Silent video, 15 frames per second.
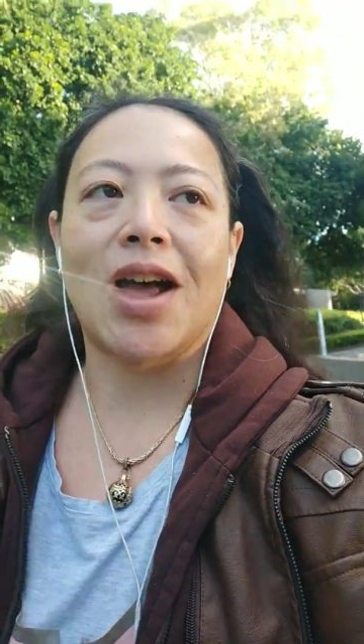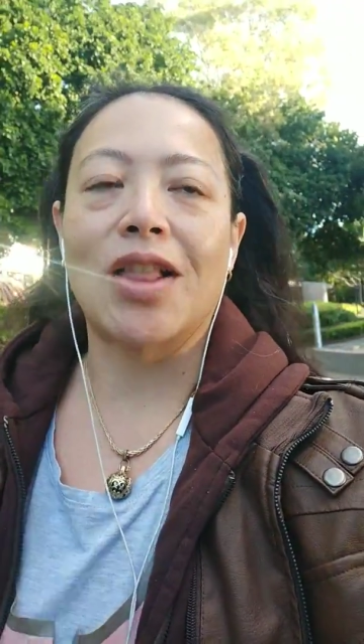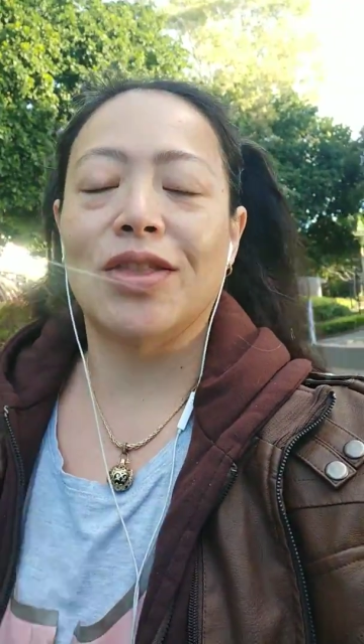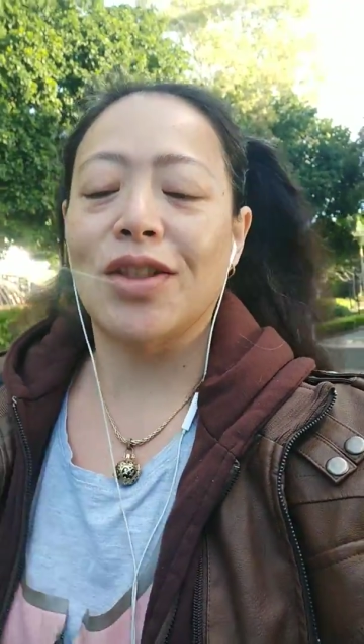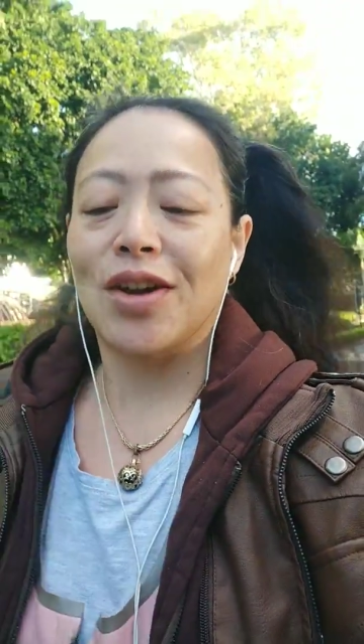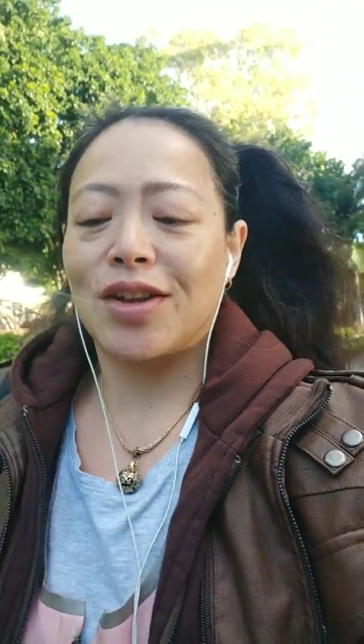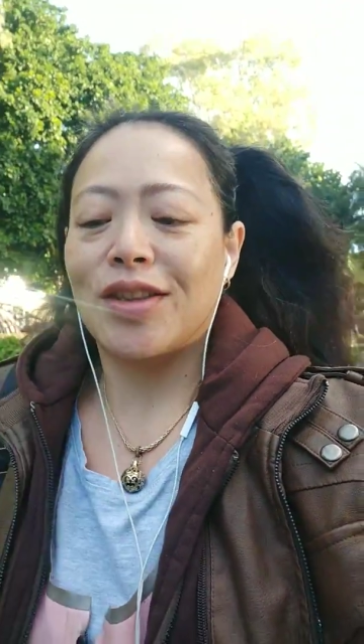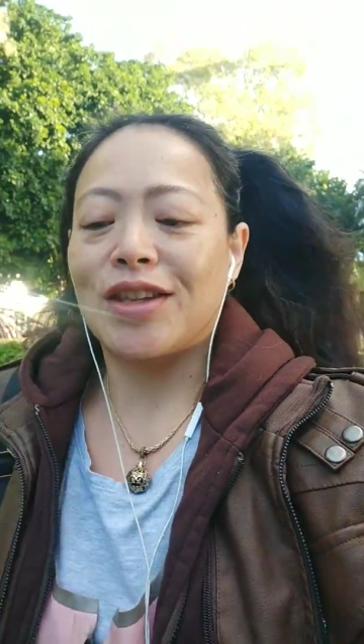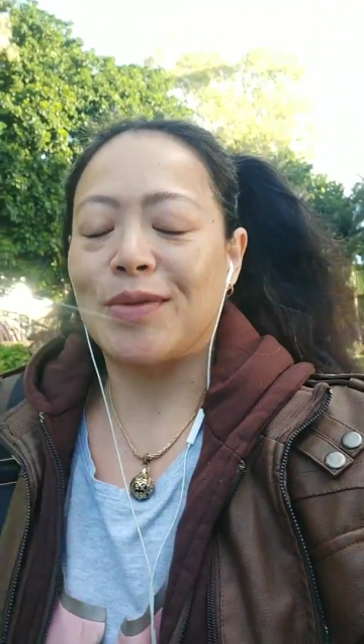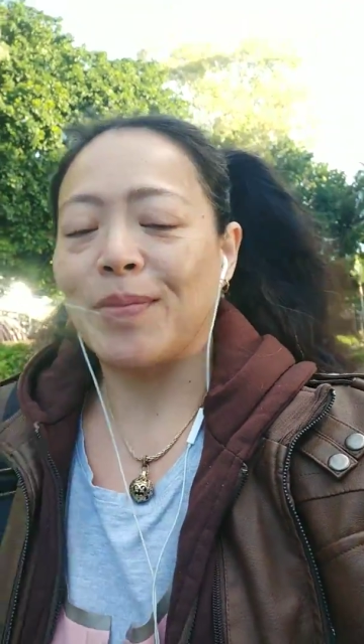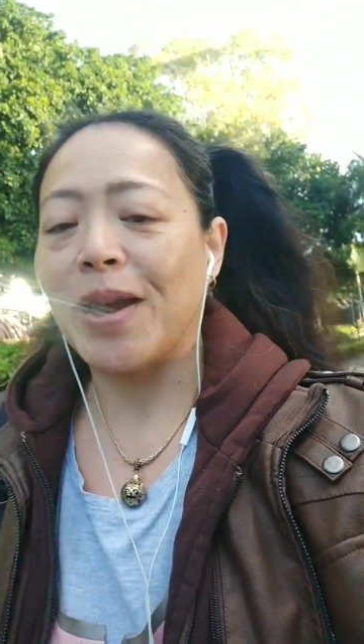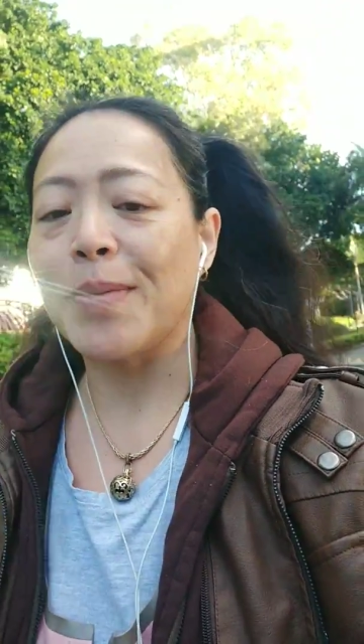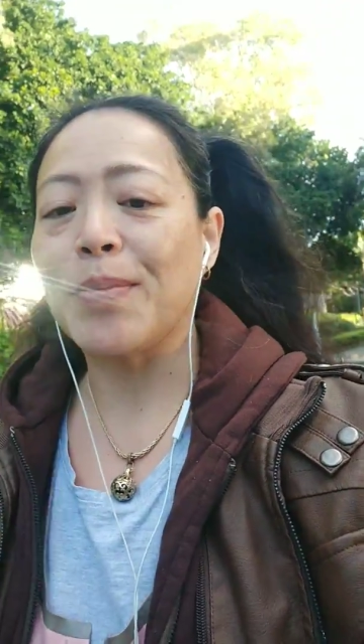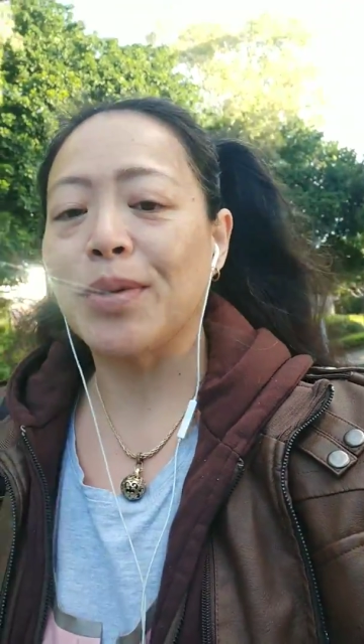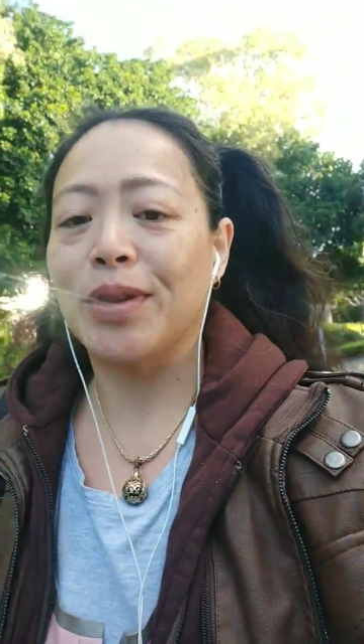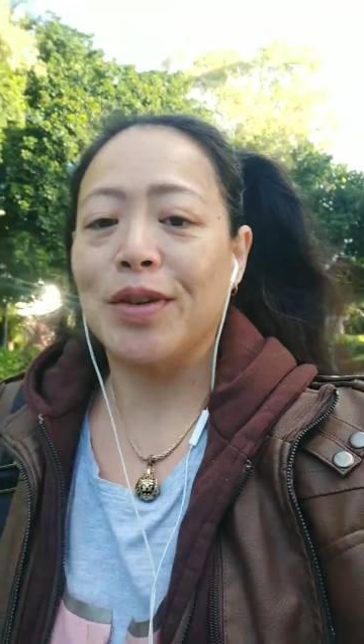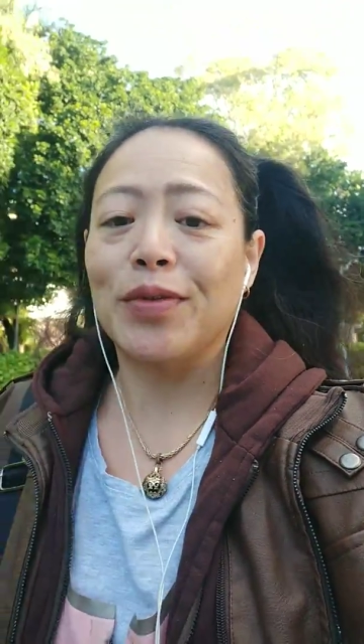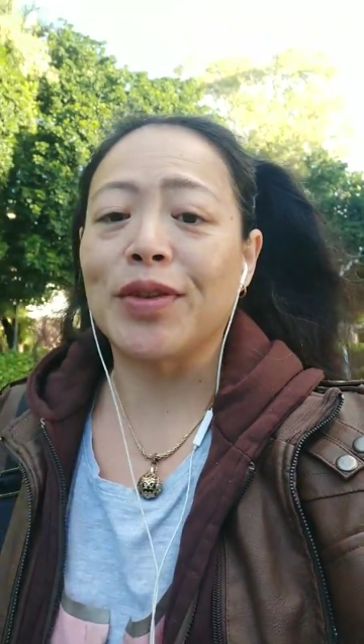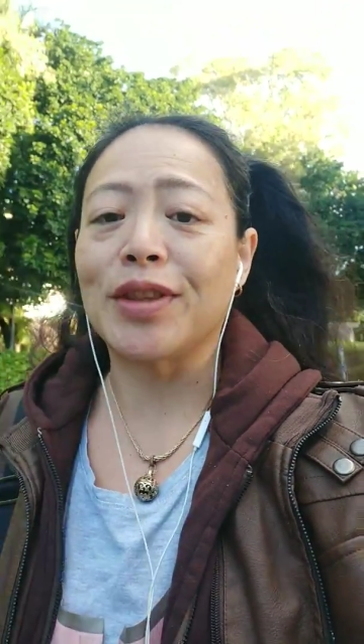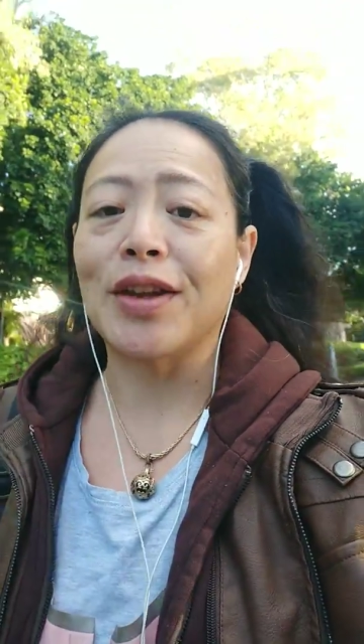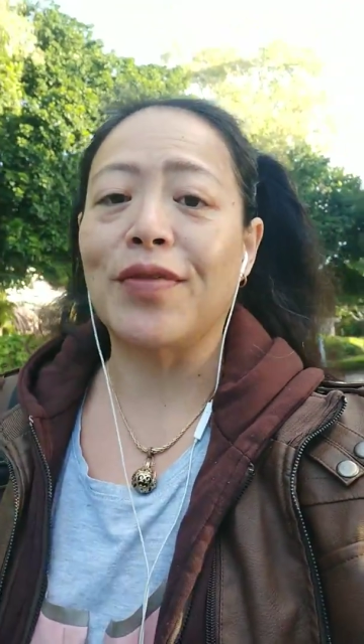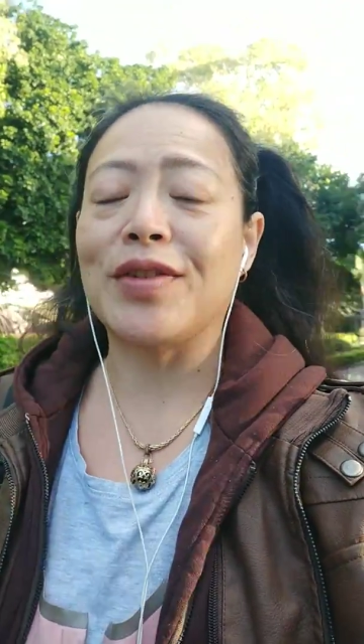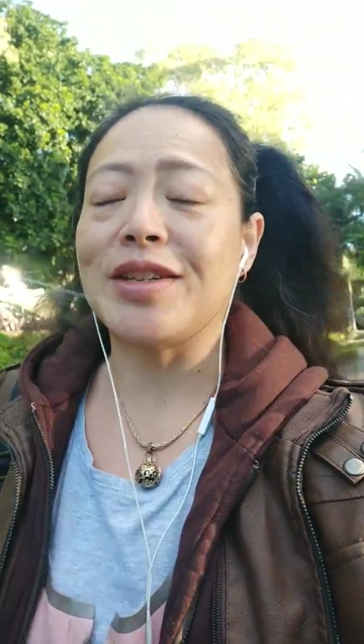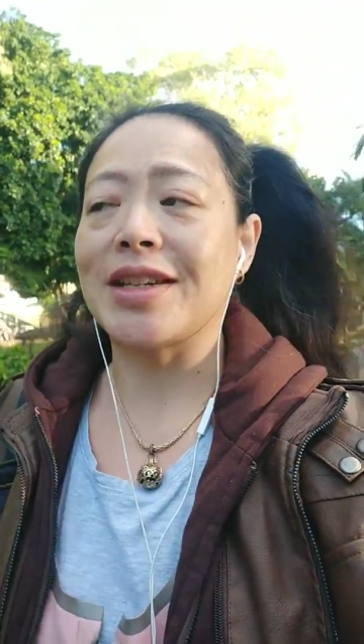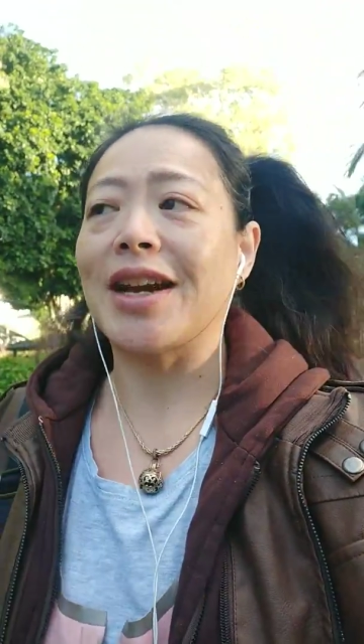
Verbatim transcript: a lot of these people live with every